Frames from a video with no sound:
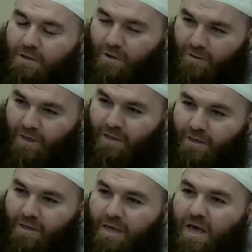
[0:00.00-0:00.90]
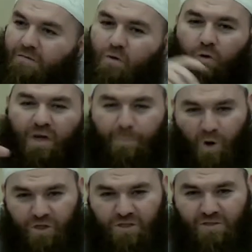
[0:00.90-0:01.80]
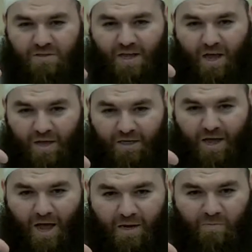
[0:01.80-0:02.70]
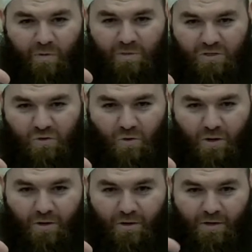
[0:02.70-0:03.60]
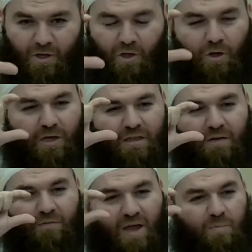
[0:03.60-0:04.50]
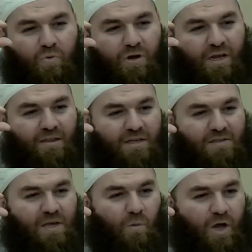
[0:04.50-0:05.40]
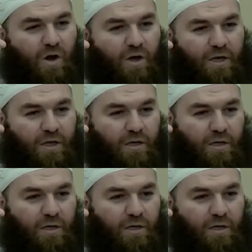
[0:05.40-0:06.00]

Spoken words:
Okay. Have you purchased a honey item from the store? You look at the fine print and they say what on it?